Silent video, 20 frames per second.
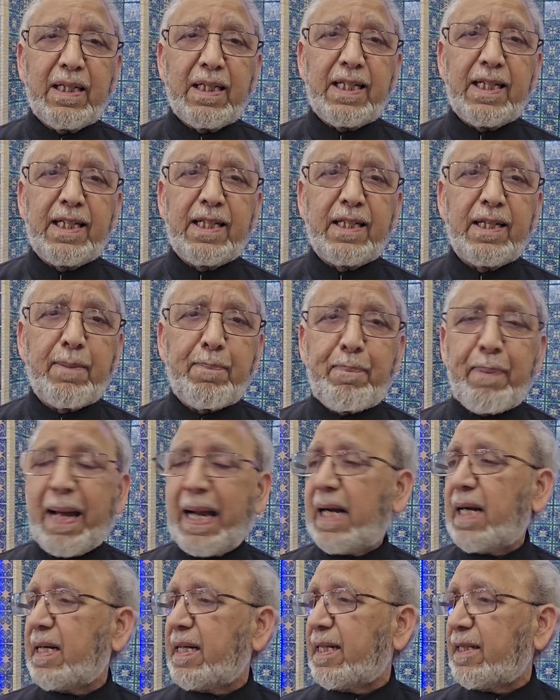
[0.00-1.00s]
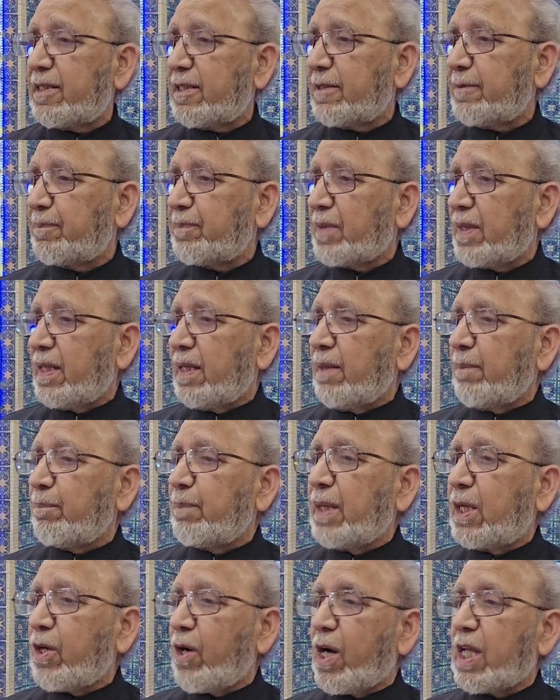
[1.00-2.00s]
he repelled it
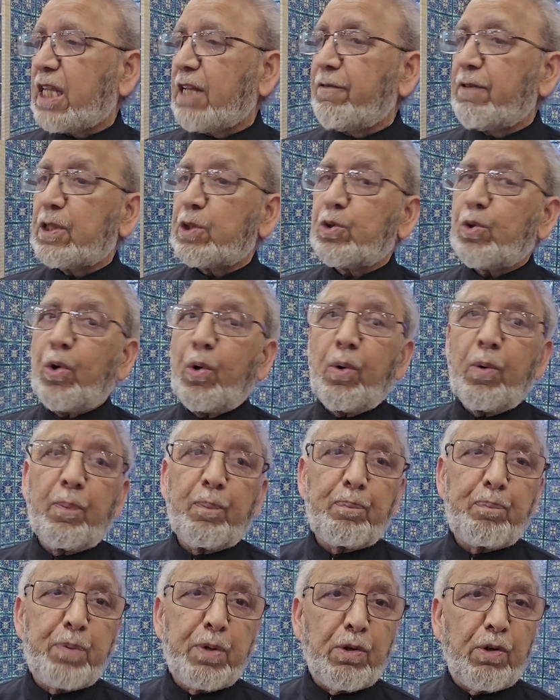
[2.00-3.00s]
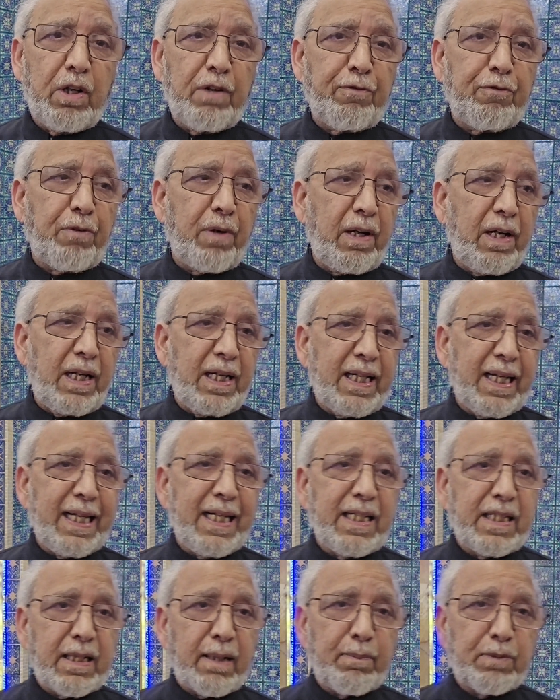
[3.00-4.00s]
because he was so beautiful
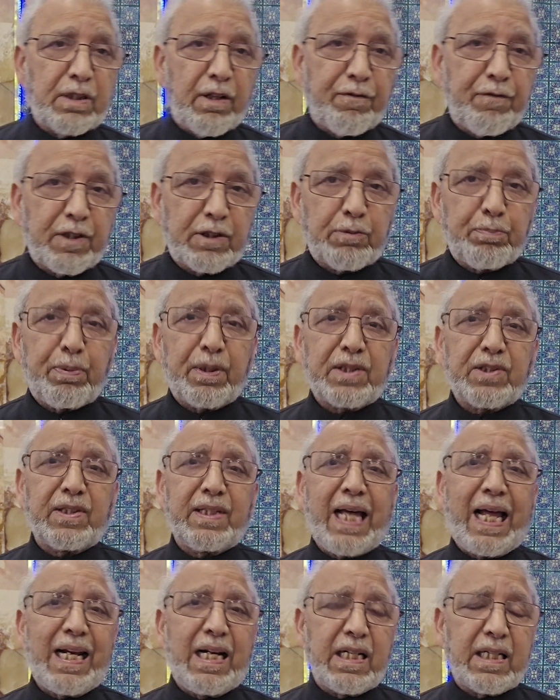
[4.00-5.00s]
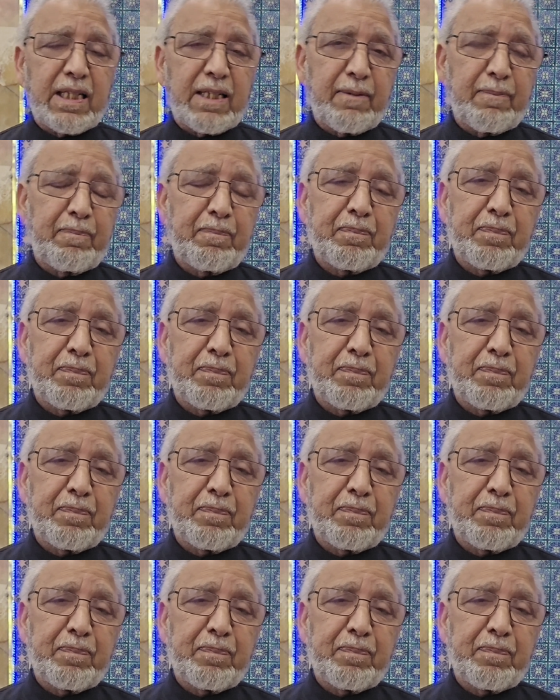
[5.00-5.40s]
in terms of his personality.